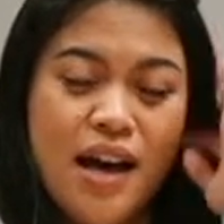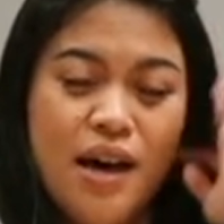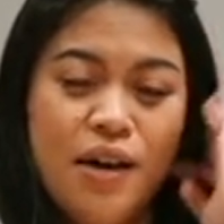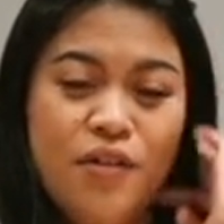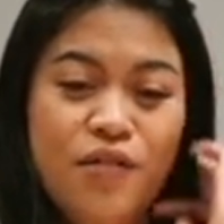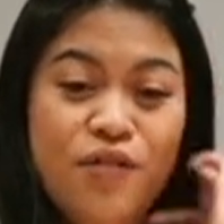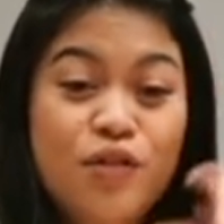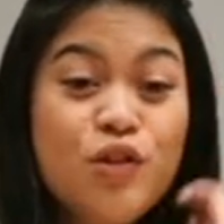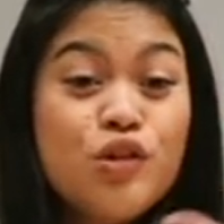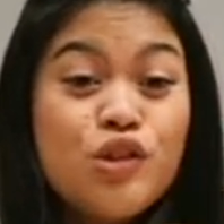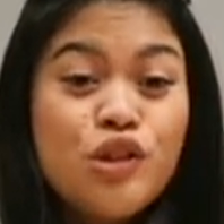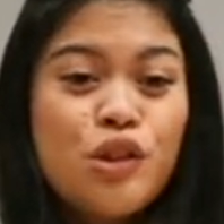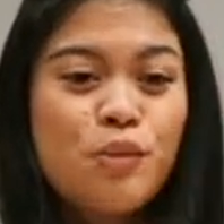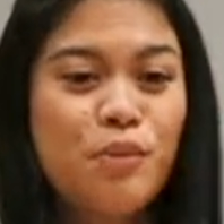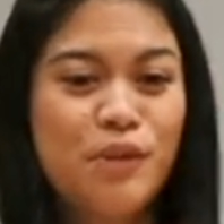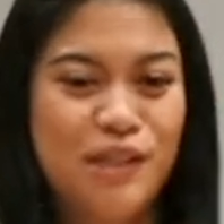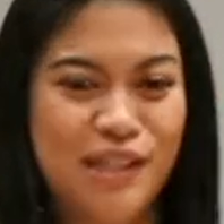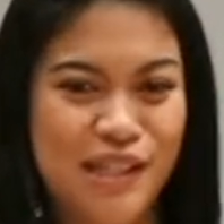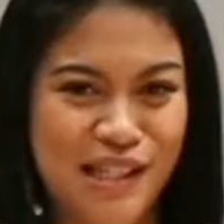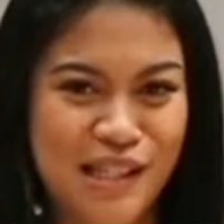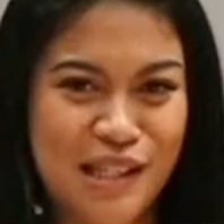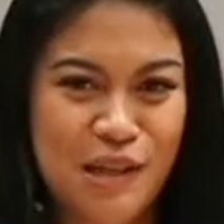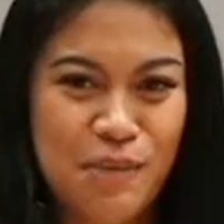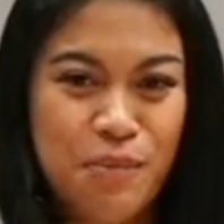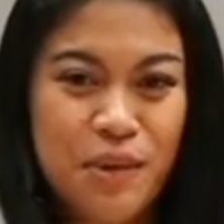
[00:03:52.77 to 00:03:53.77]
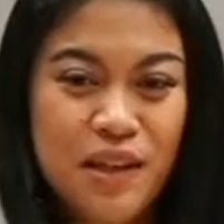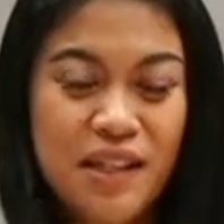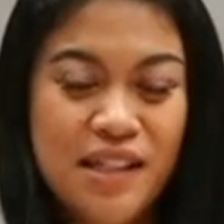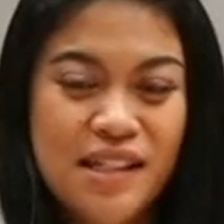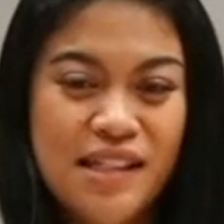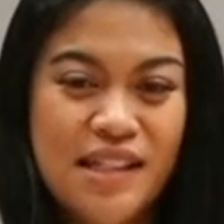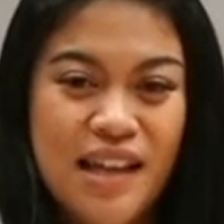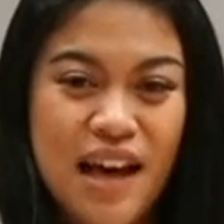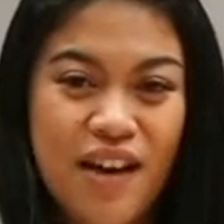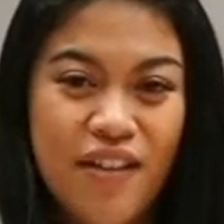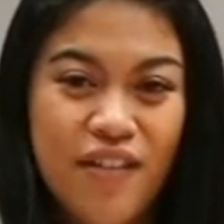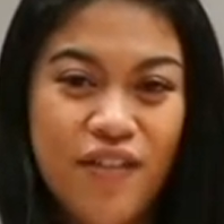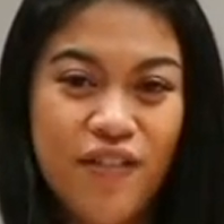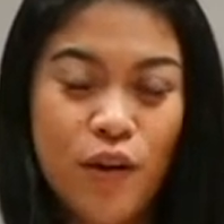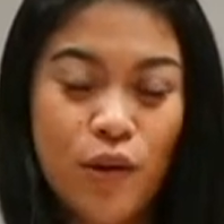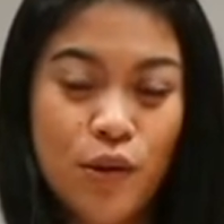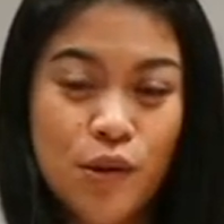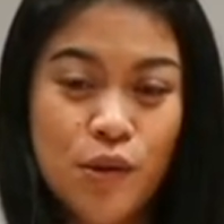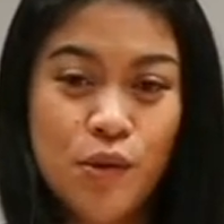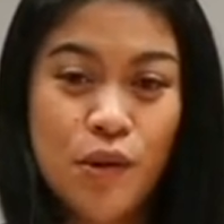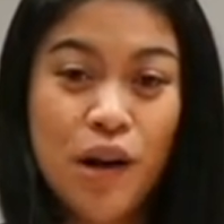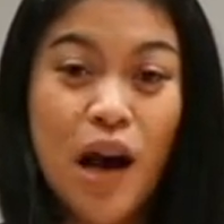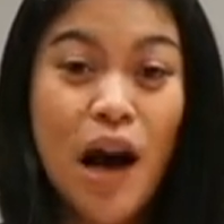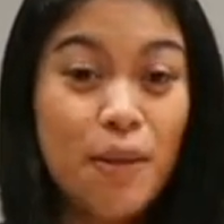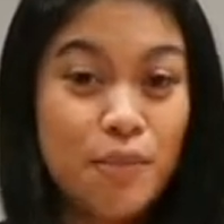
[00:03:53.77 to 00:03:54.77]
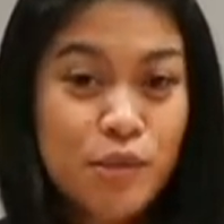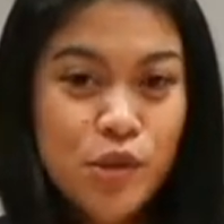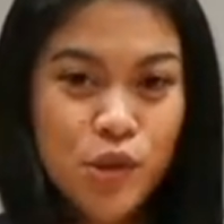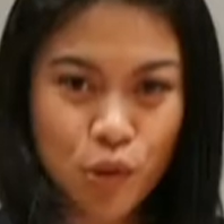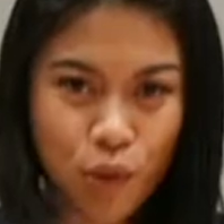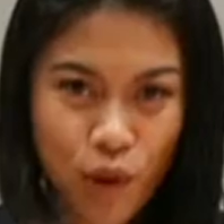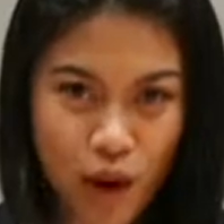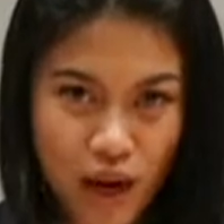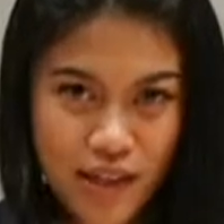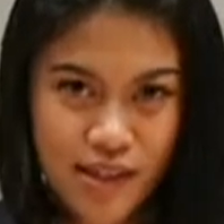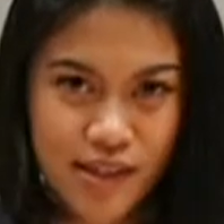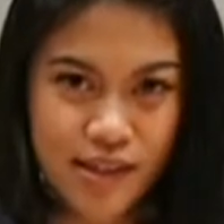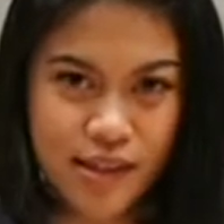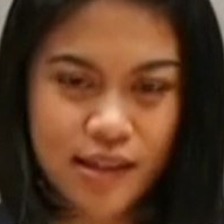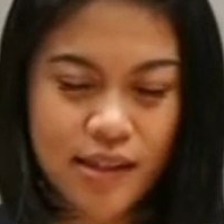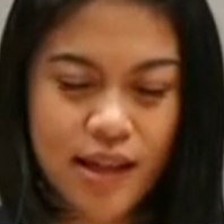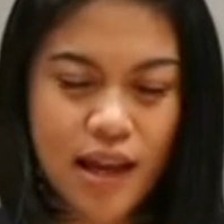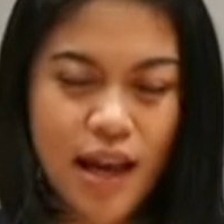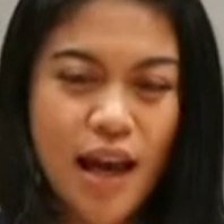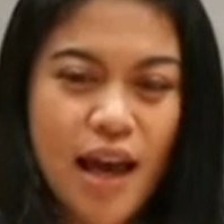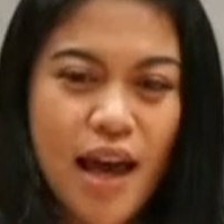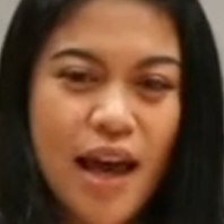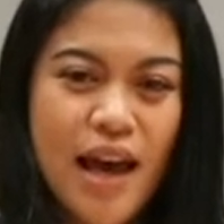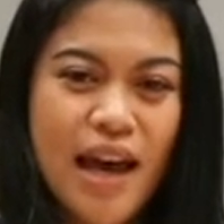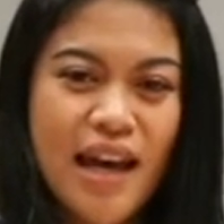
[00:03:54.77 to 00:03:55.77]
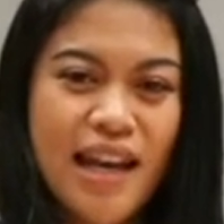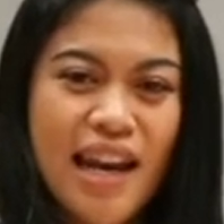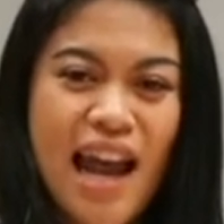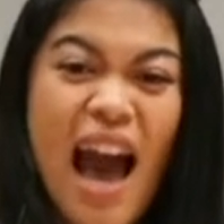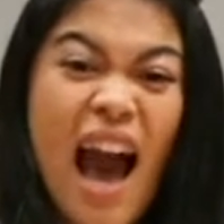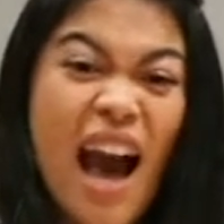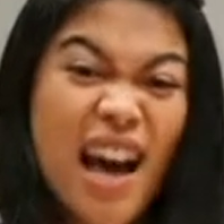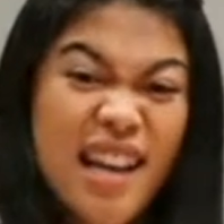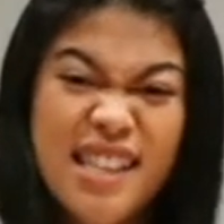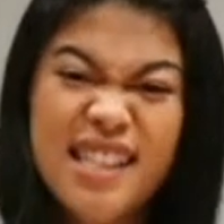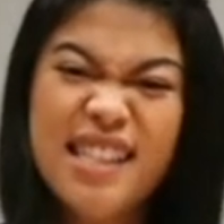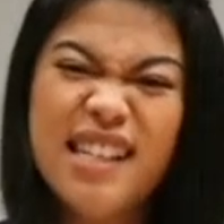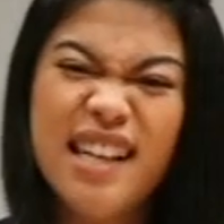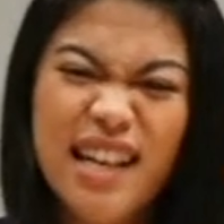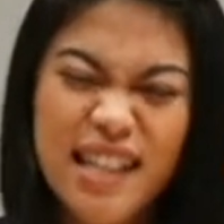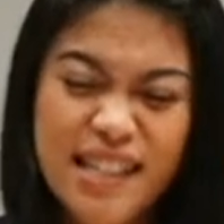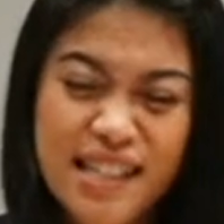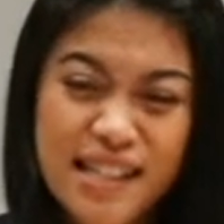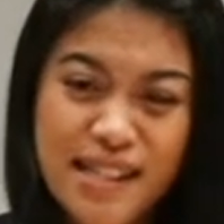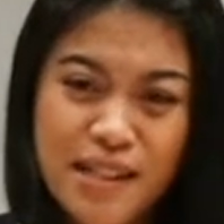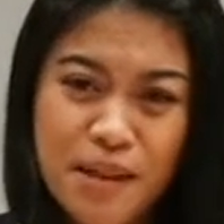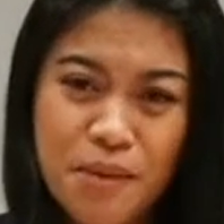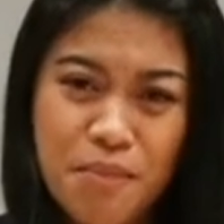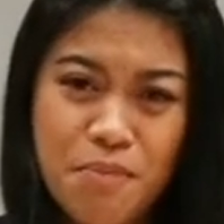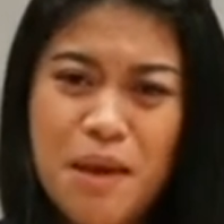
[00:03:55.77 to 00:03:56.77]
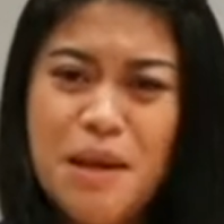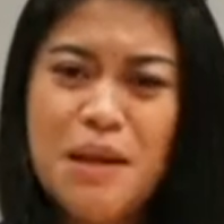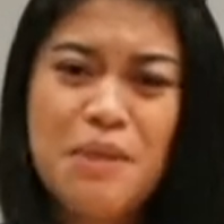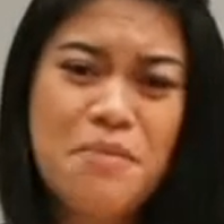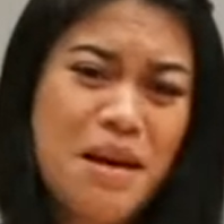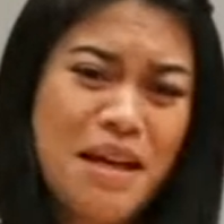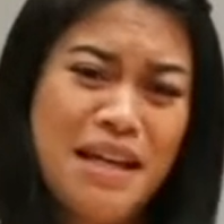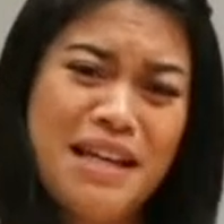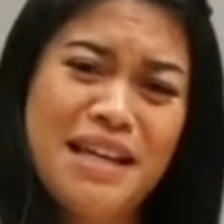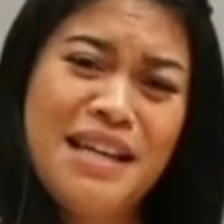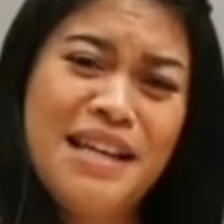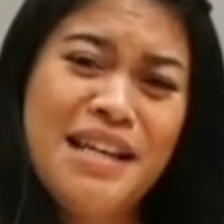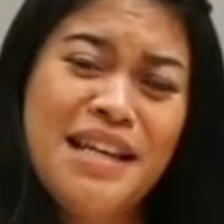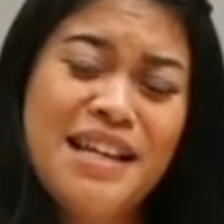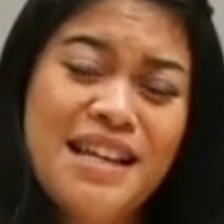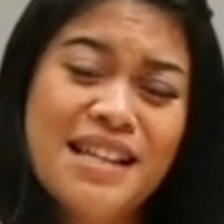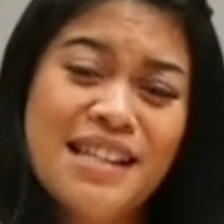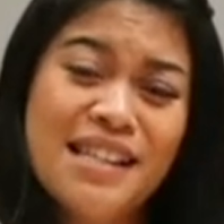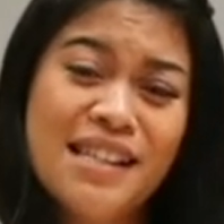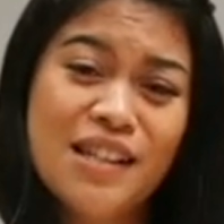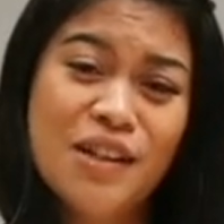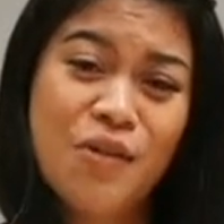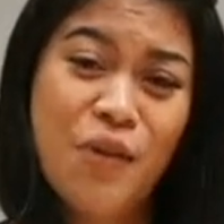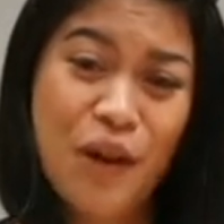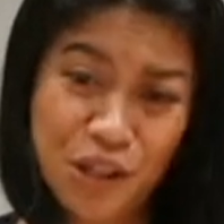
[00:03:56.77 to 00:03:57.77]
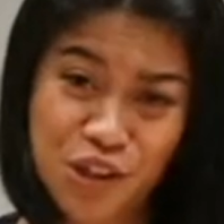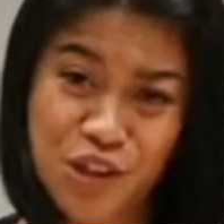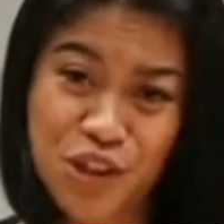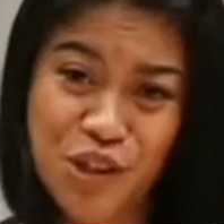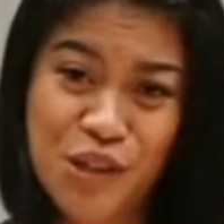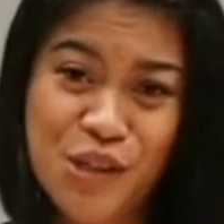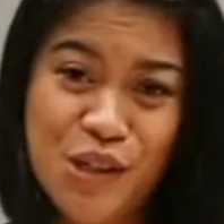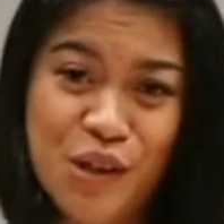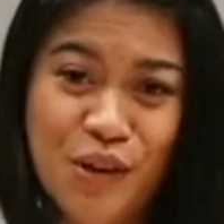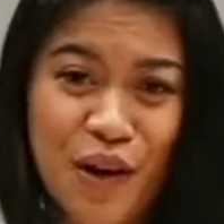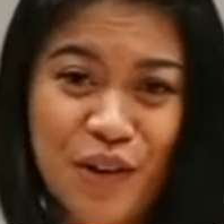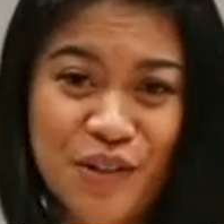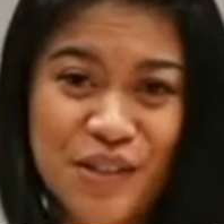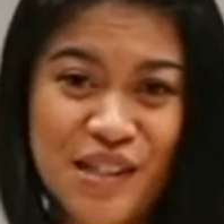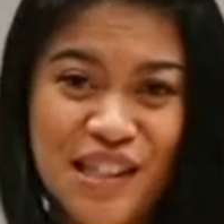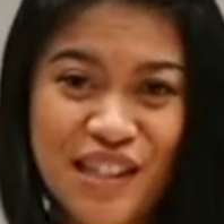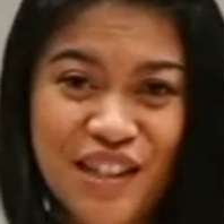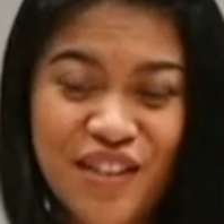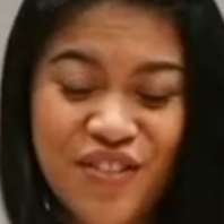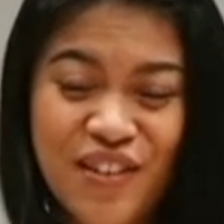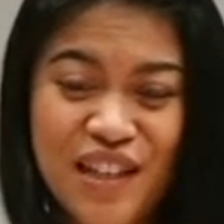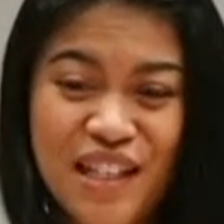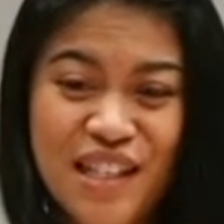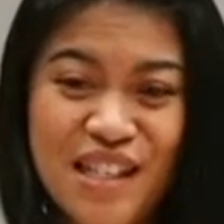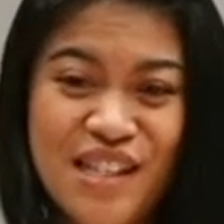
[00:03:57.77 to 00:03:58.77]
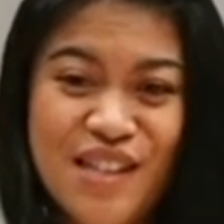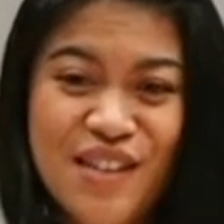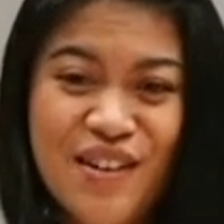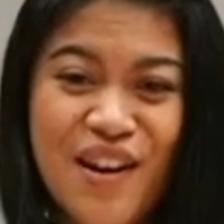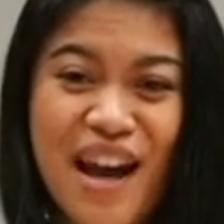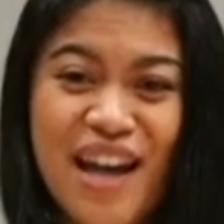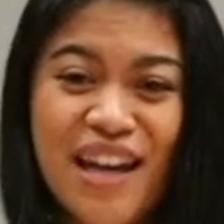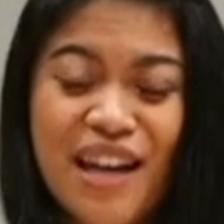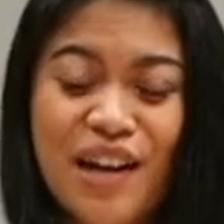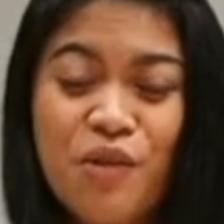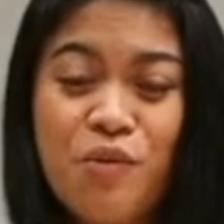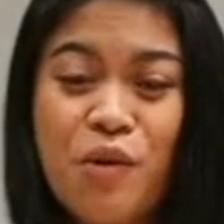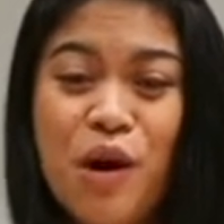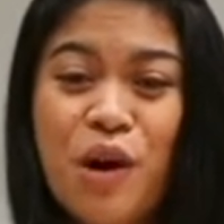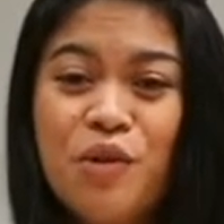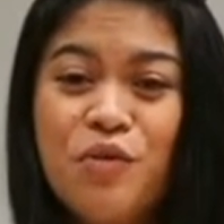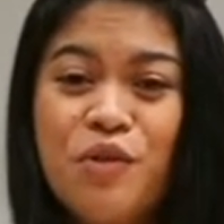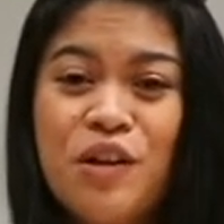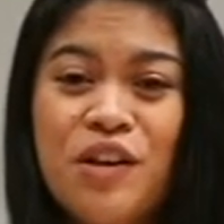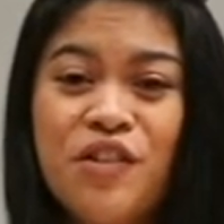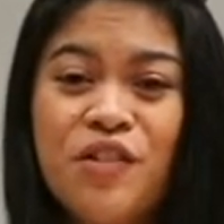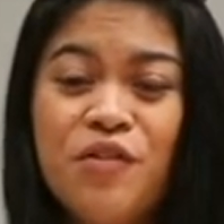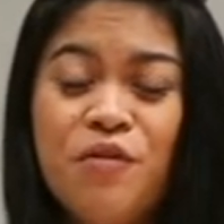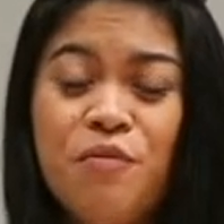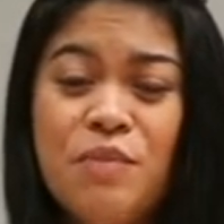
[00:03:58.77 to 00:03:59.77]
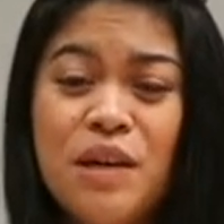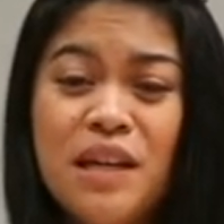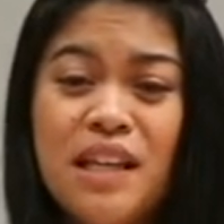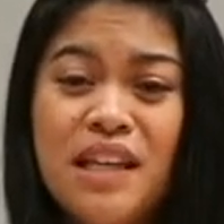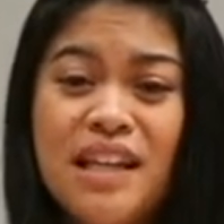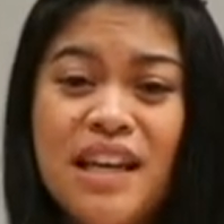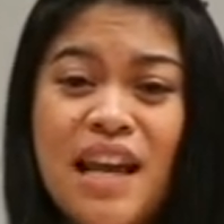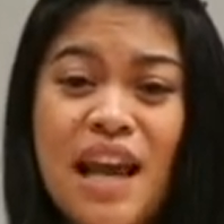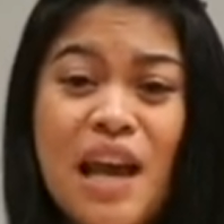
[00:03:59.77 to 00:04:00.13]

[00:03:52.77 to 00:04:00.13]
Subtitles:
future participants have also come to us and asked us many questions around CVs, right? And what we've been